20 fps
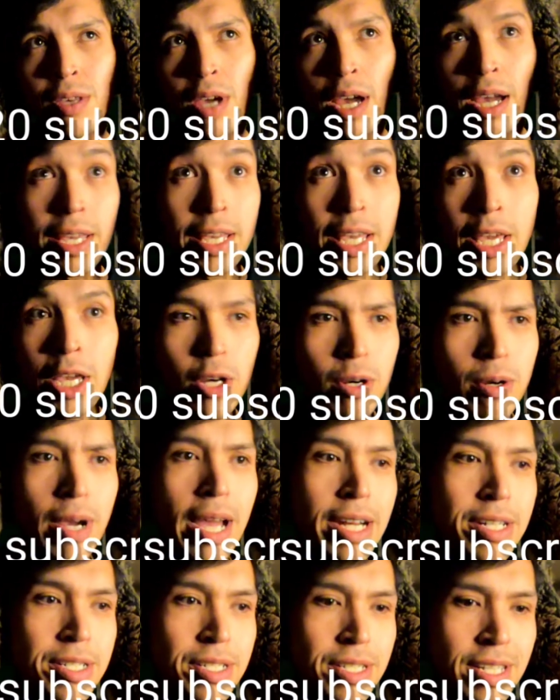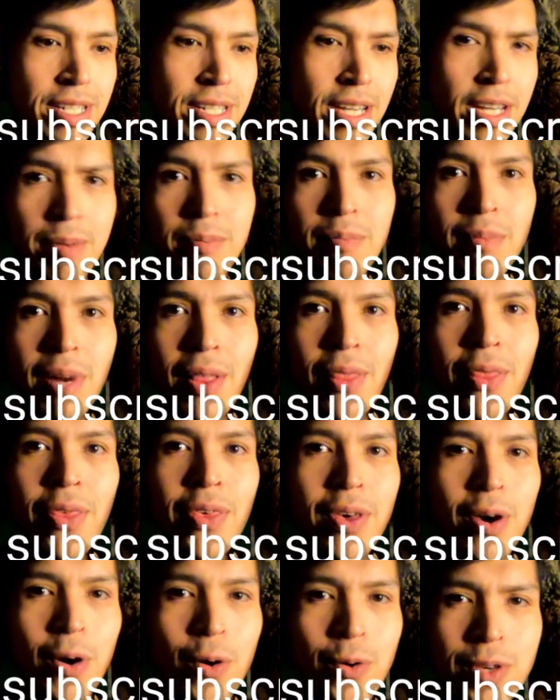A year, actually, not a month.
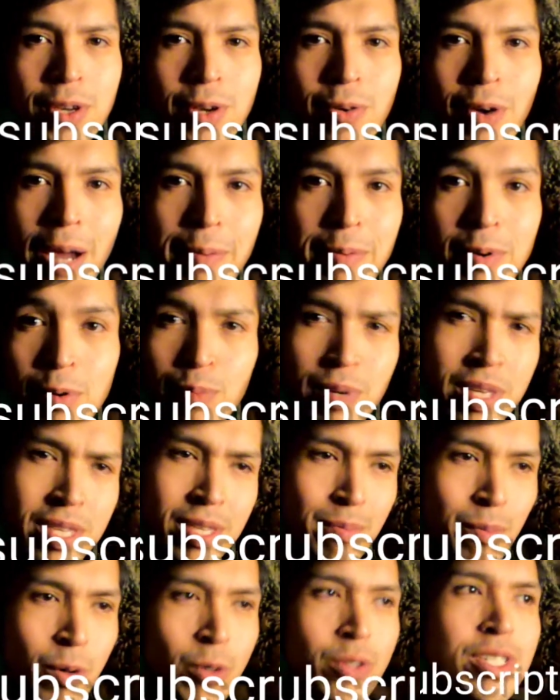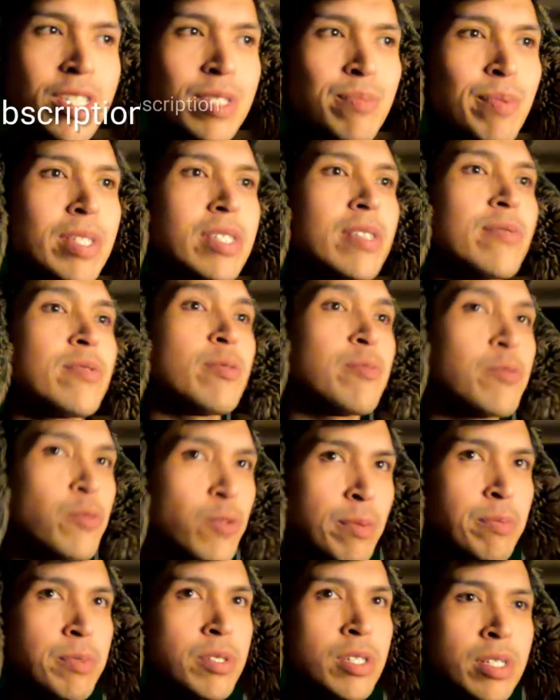Holy crap, it would be the most expensive
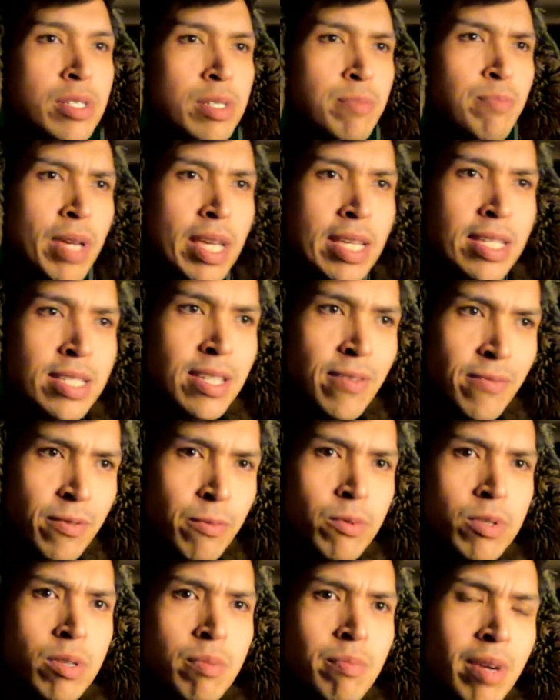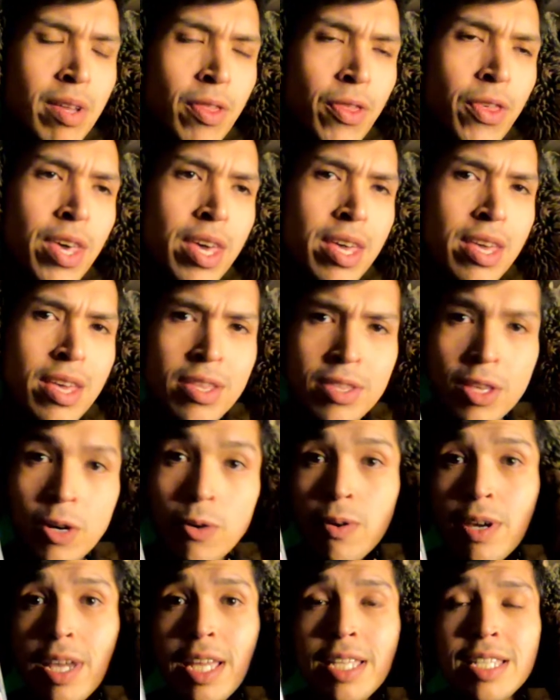subscription base if it was a month.
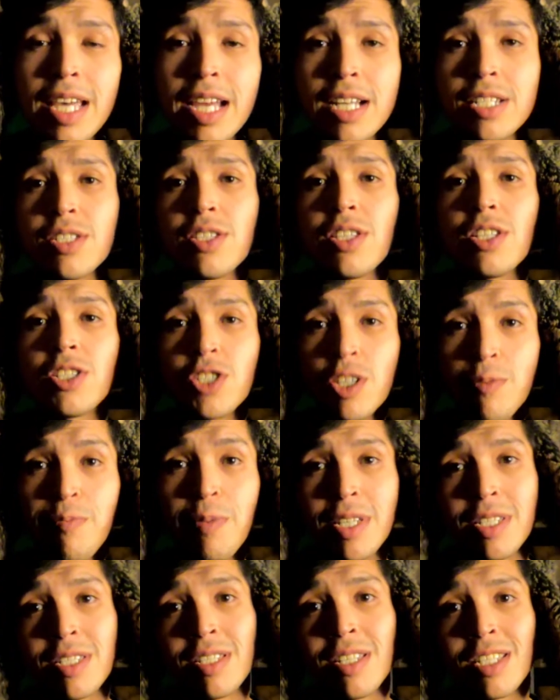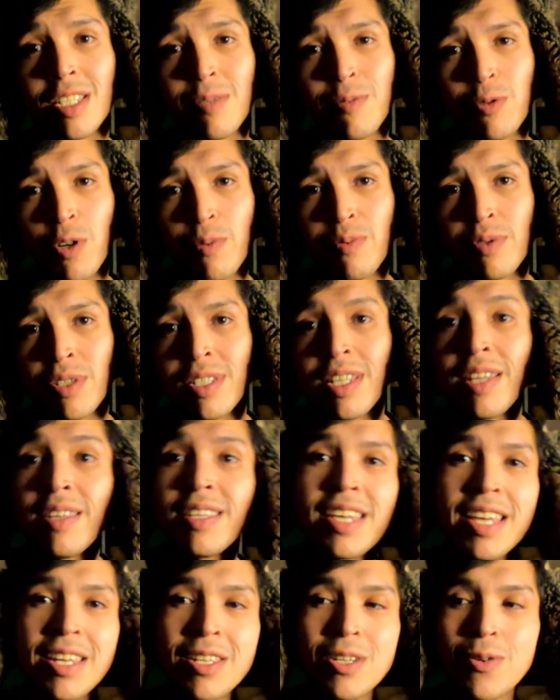No, it's actually the cheapest subscription
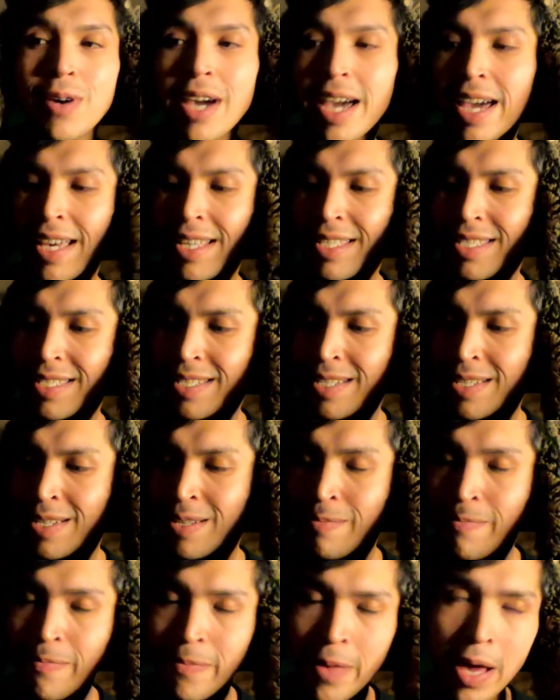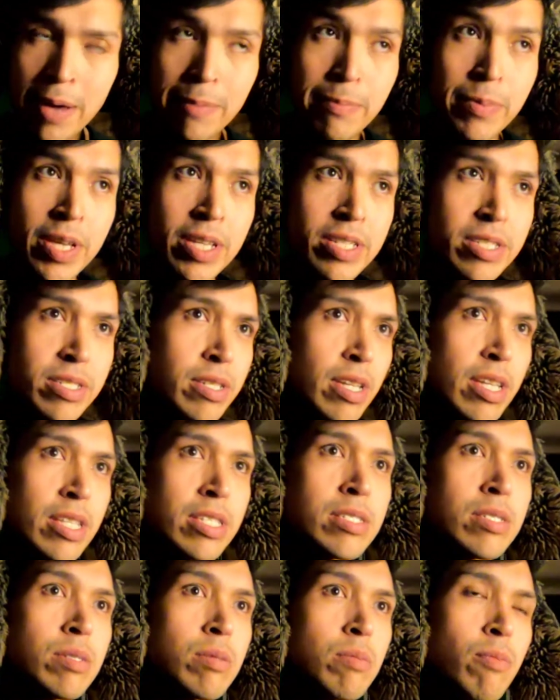Nintendo has, because
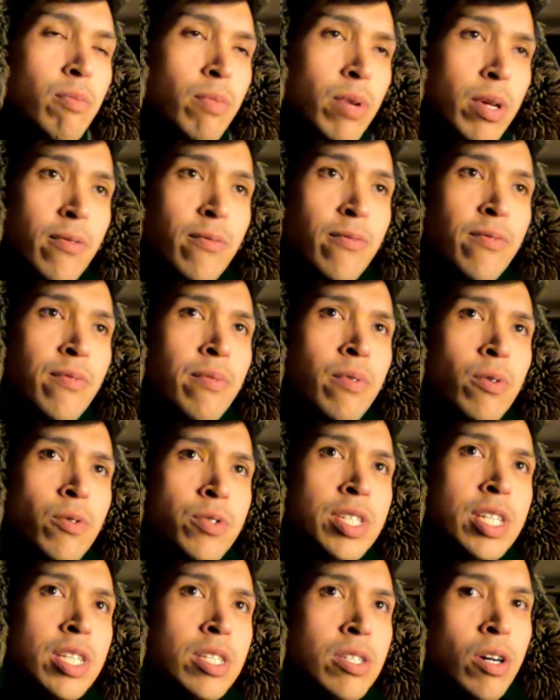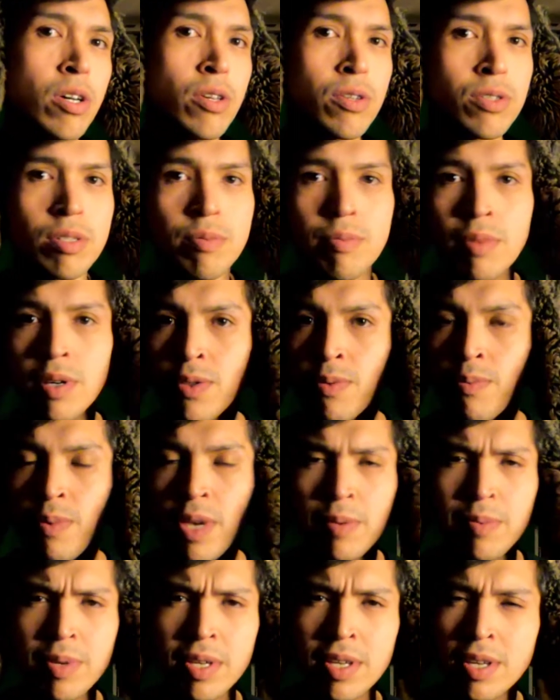it's like $14 a month
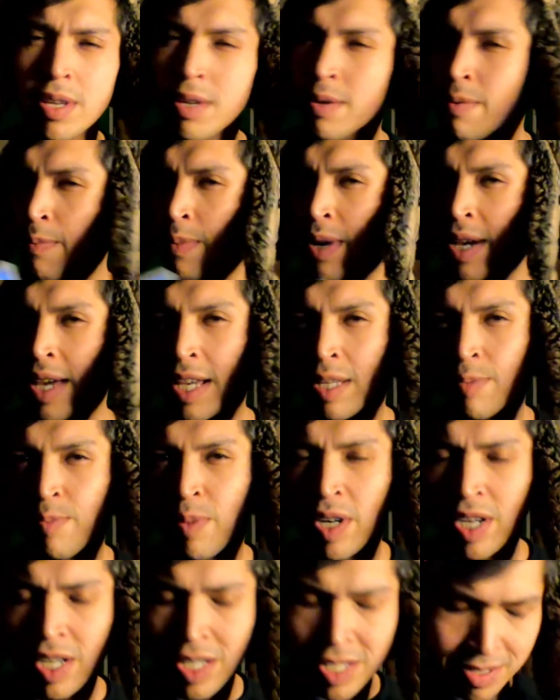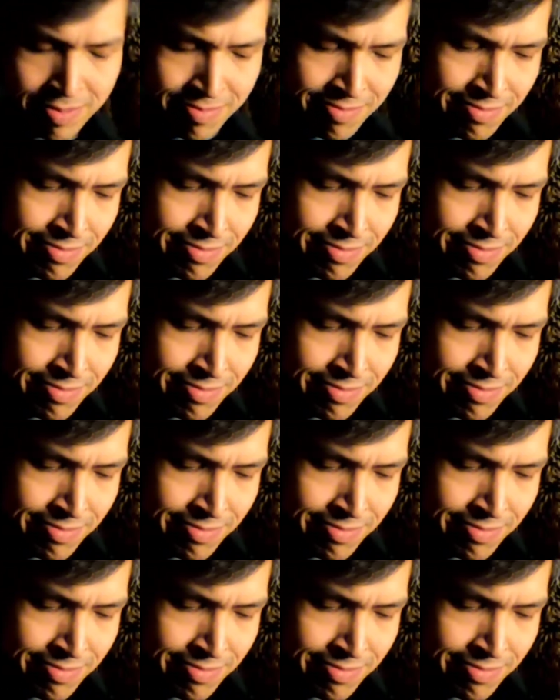maybe by Xbox.